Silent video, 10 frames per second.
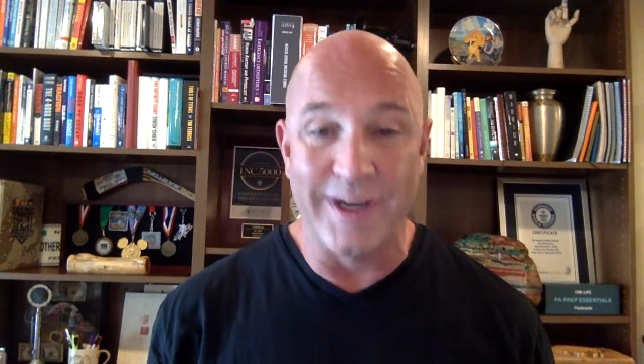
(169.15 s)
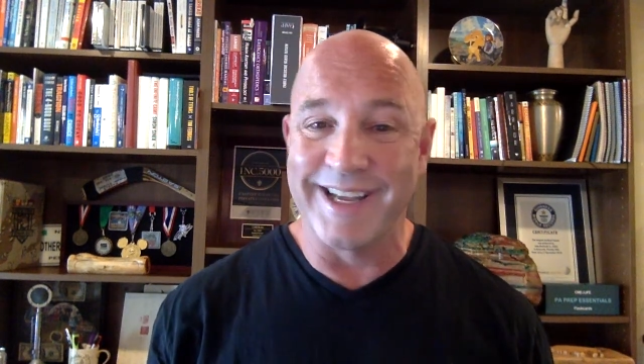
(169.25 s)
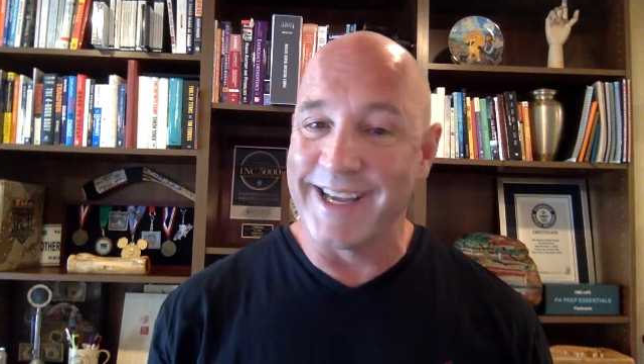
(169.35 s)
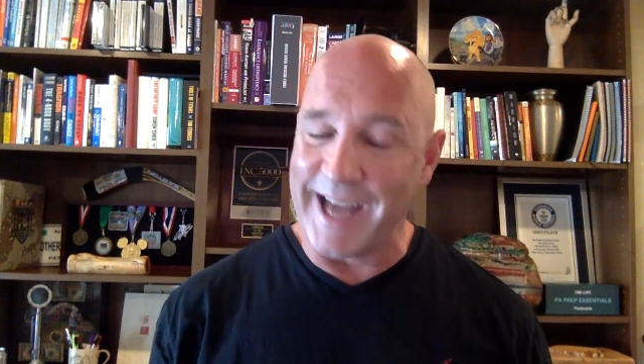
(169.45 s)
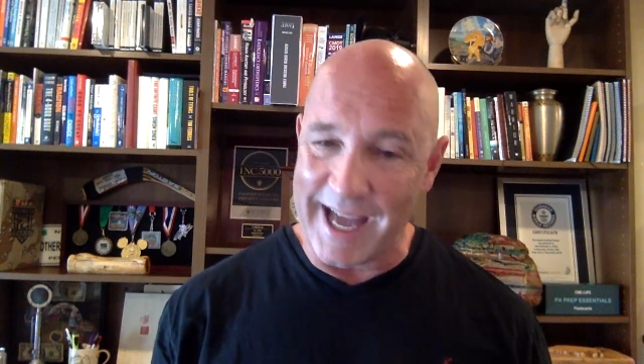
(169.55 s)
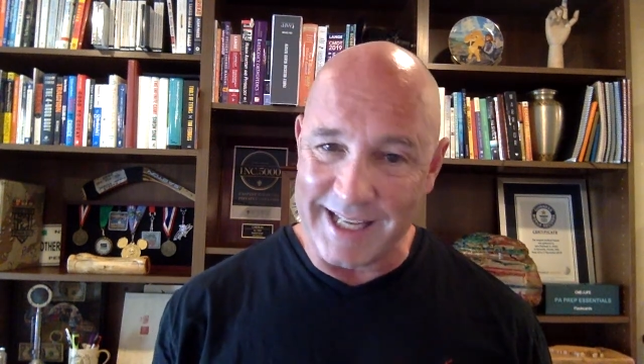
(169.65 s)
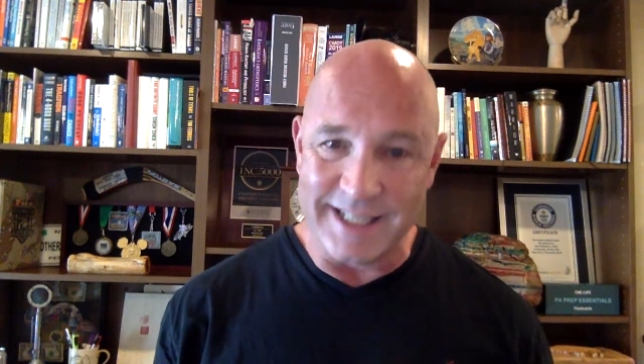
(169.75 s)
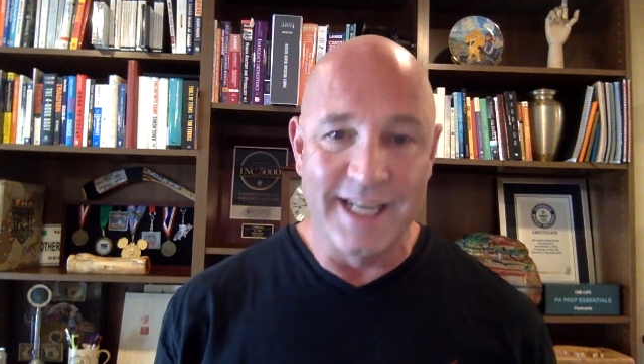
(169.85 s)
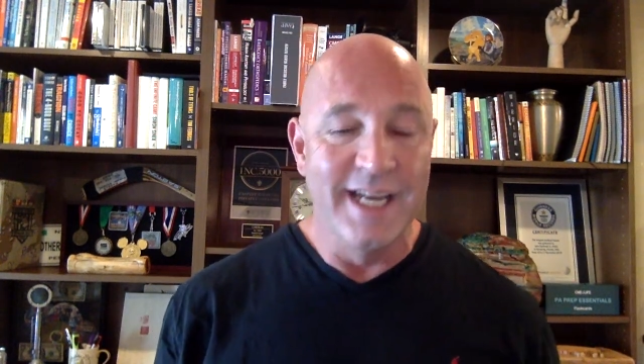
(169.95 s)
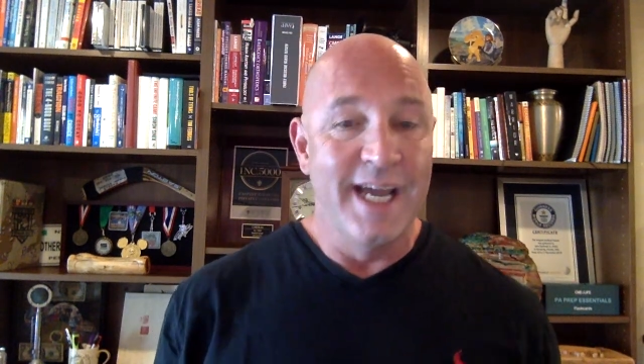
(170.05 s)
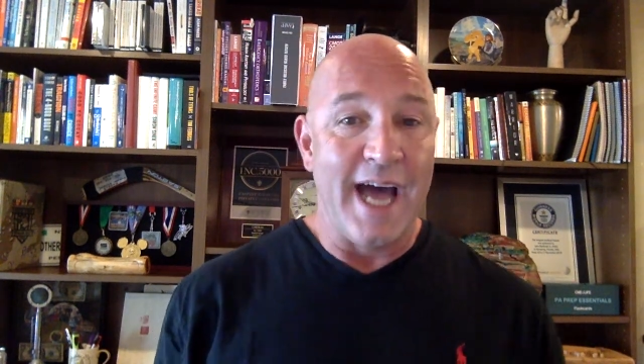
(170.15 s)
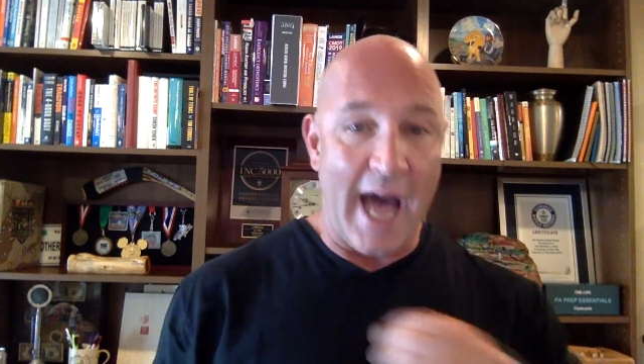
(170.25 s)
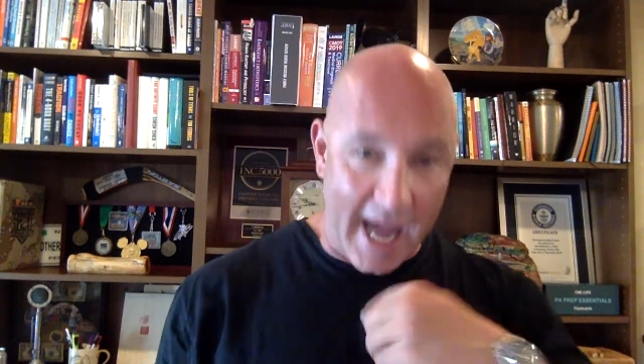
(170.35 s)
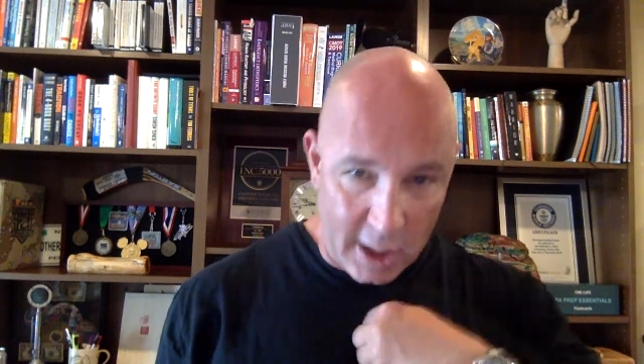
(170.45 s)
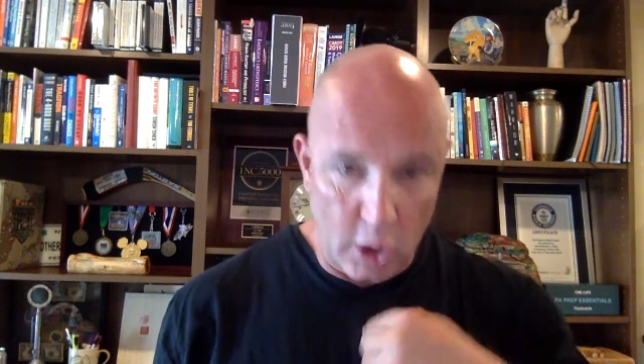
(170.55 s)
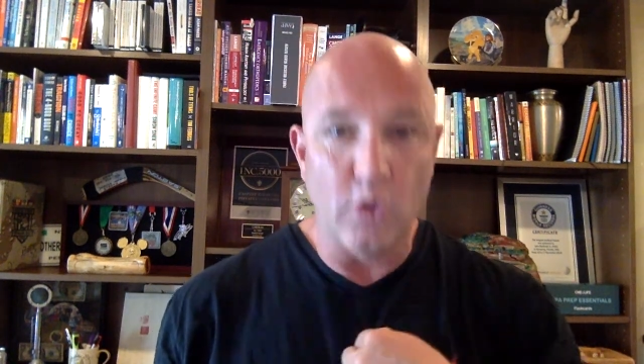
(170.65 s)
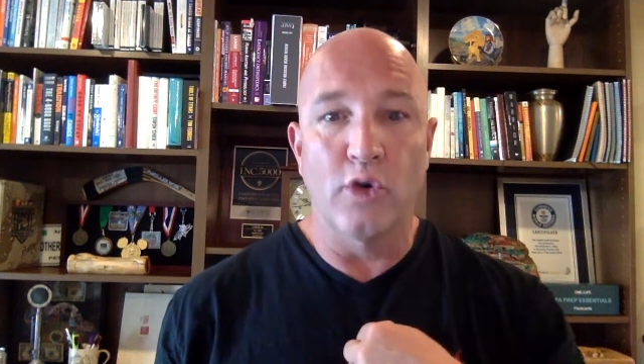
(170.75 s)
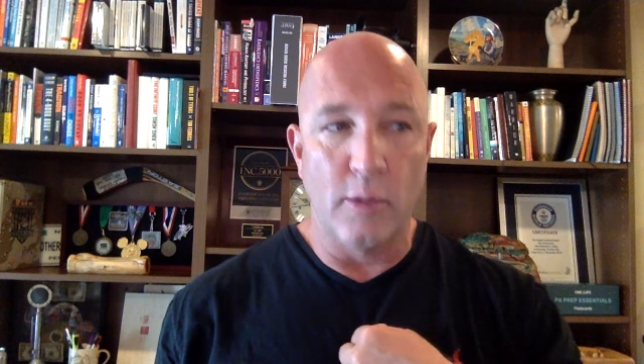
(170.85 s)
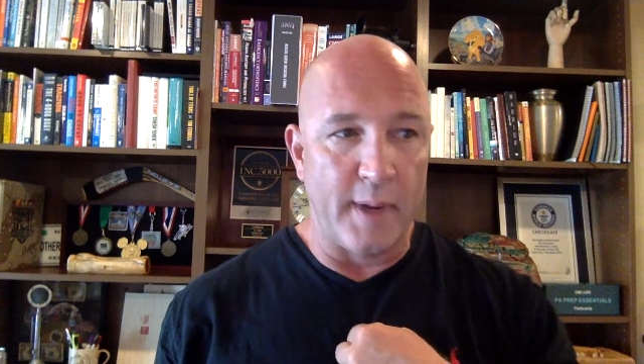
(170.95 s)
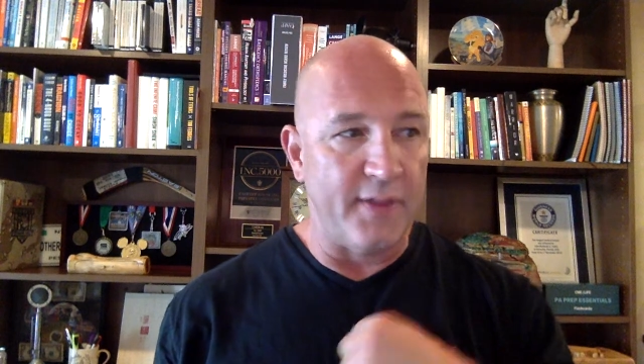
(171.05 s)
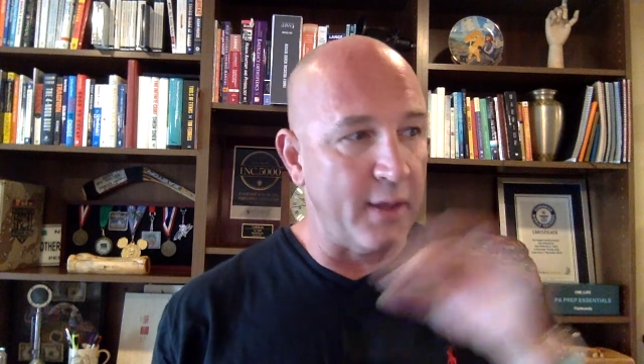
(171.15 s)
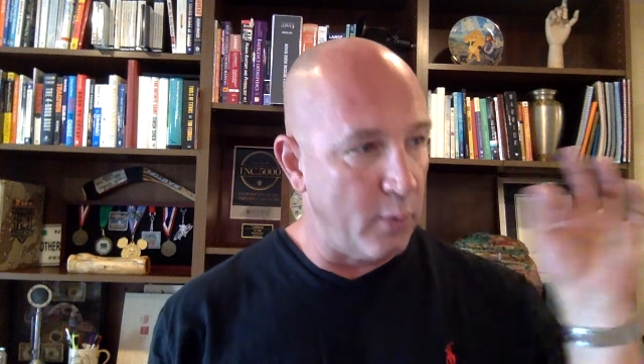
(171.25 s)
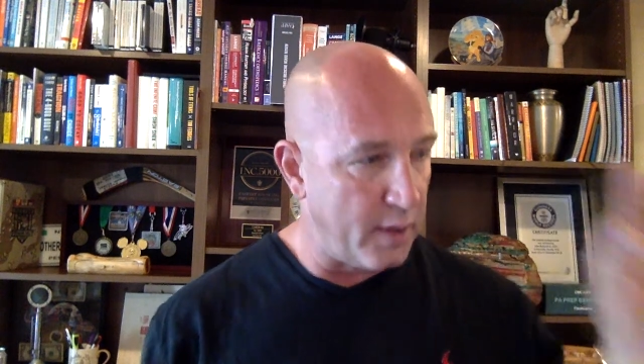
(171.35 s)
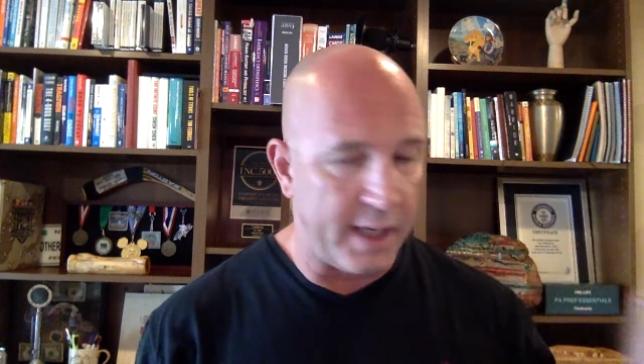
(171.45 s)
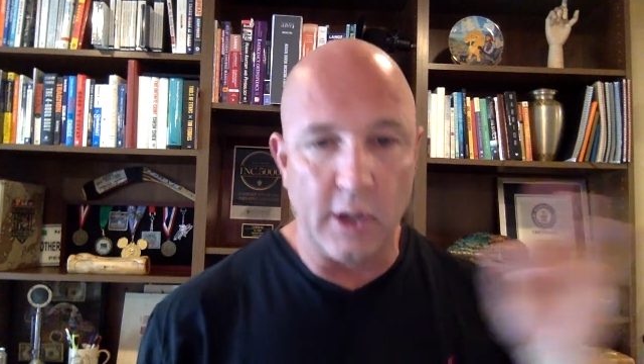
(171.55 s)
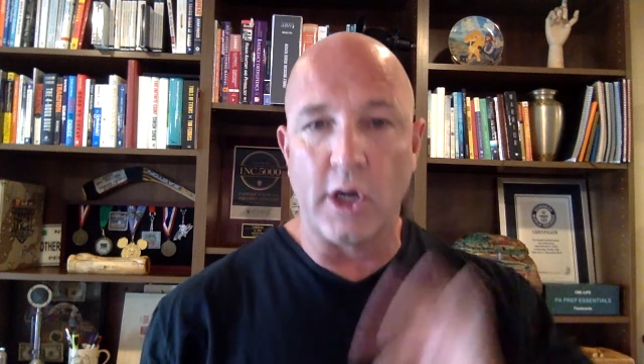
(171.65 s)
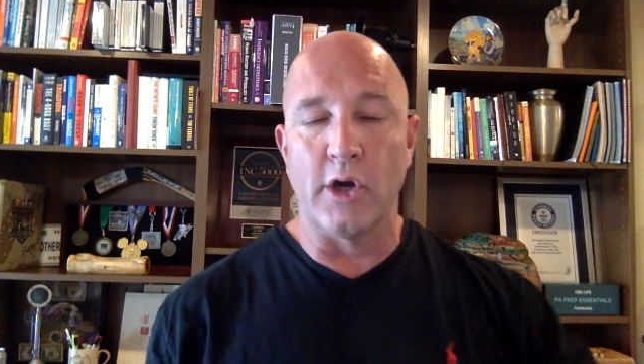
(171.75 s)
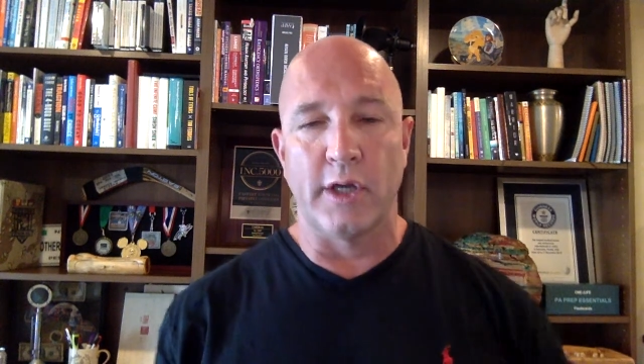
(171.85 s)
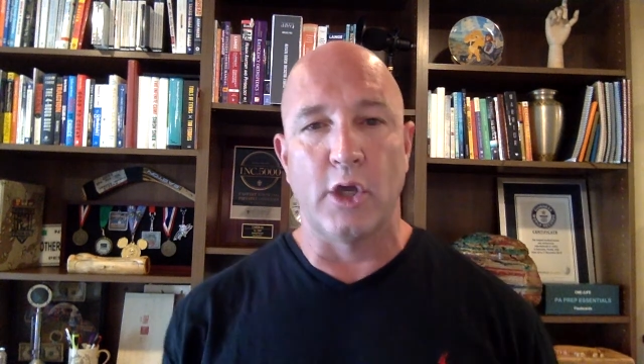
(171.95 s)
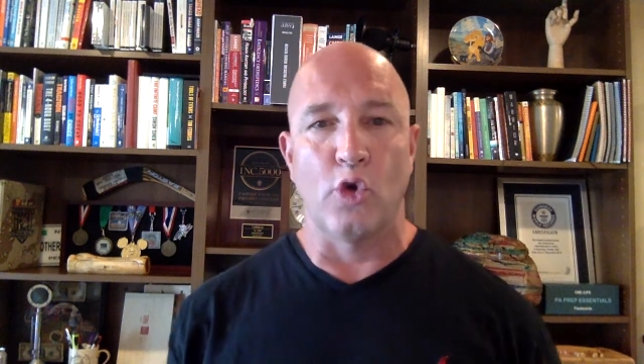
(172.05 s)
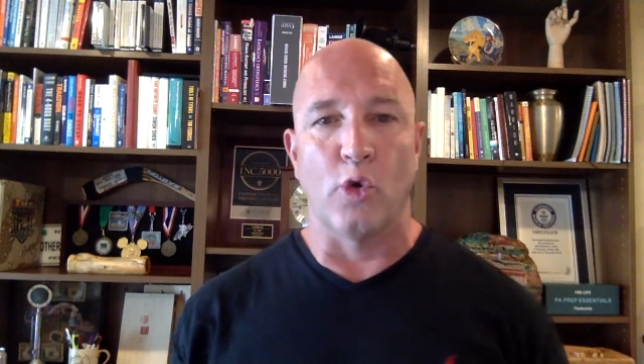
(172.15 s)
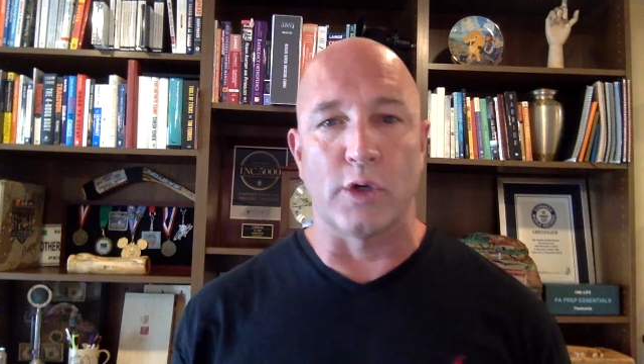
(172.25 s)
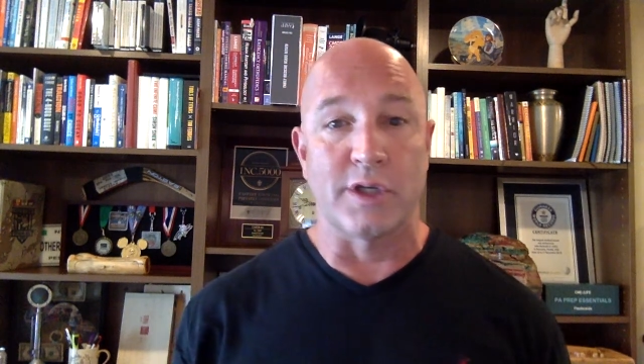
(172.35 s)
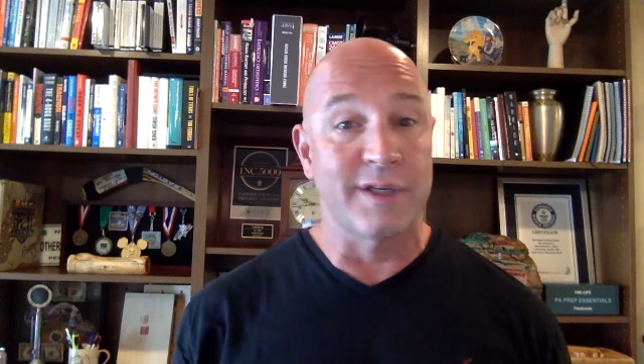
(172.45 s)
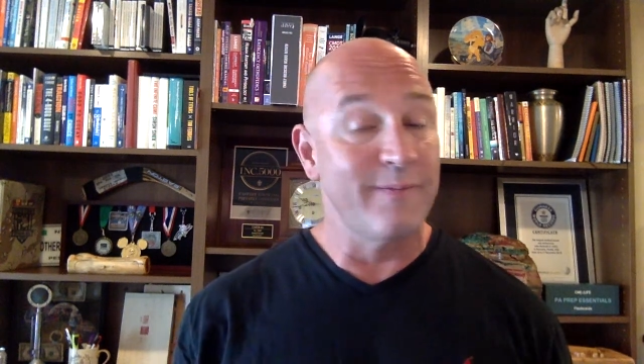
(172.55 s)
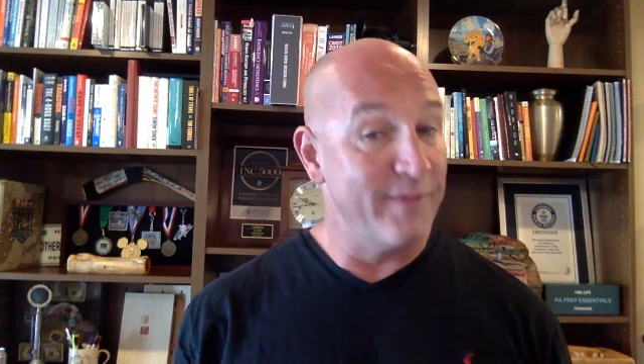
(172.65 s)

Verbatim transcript: And guys, I learned about that through the Dale Carnegie course.